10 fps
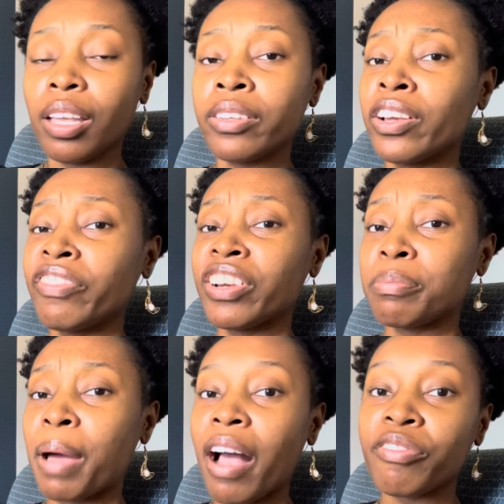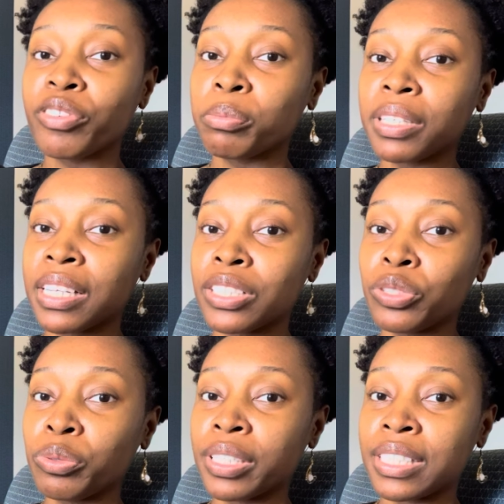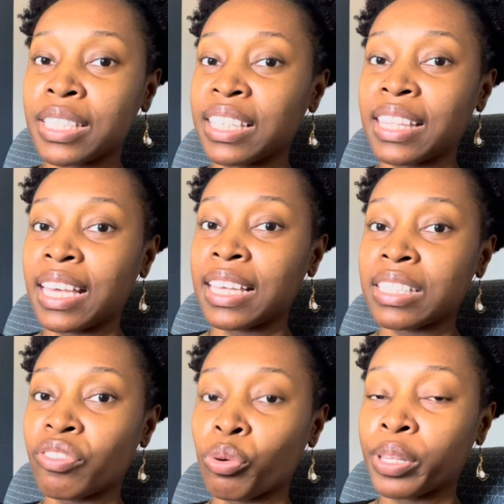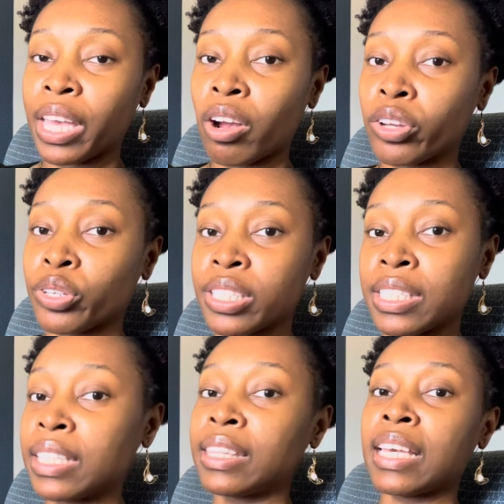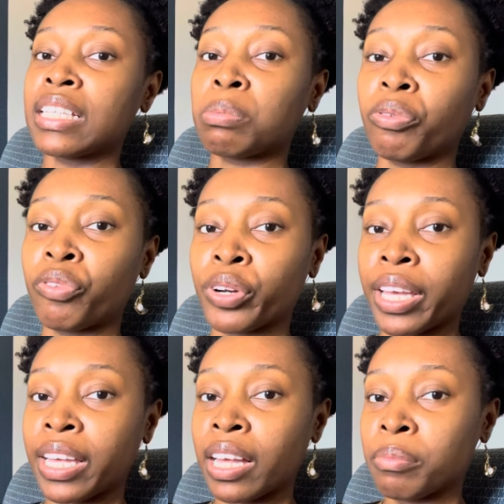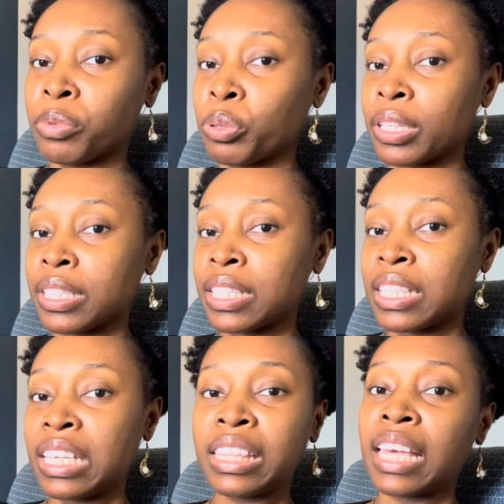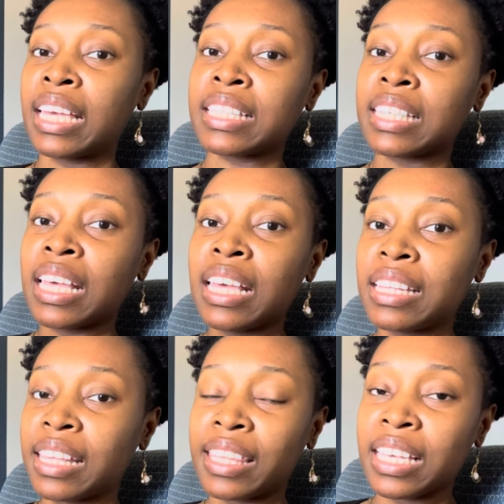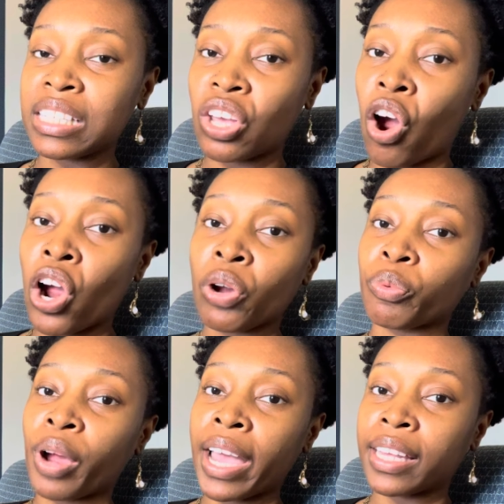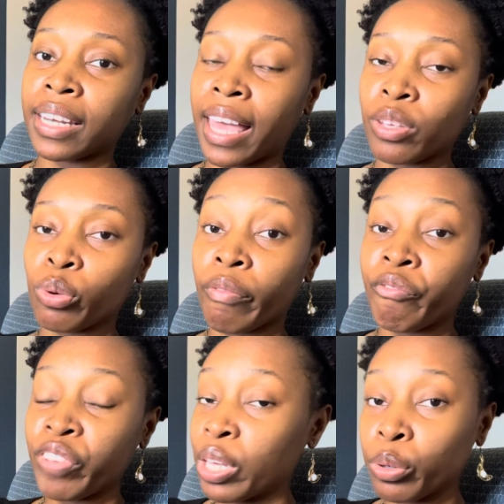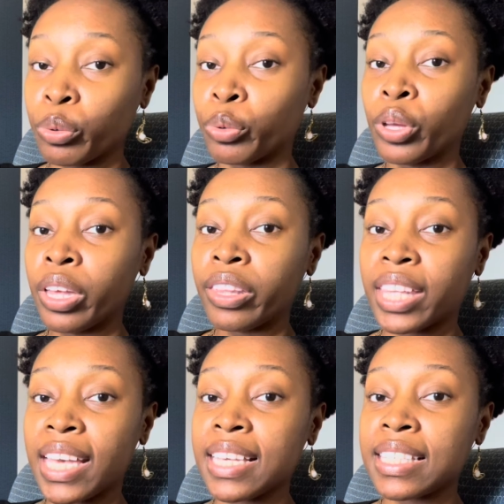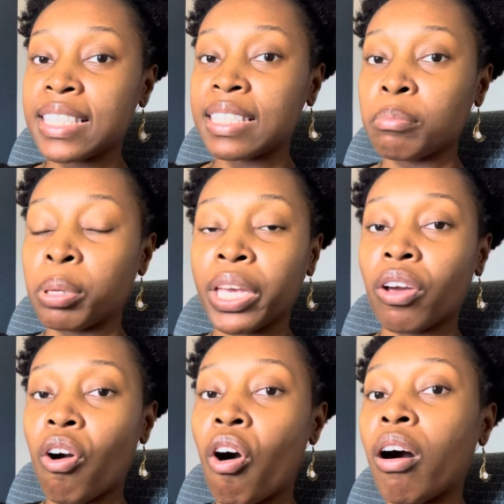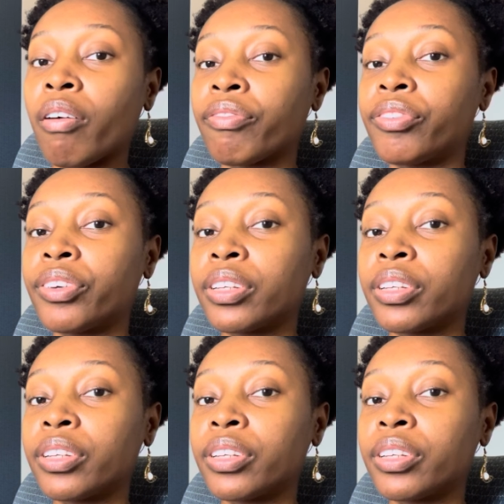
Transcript: You're very powerful because you can see things for what they are. You can see things before they come. You can see things that things aren't right. Like, you can feel things being off.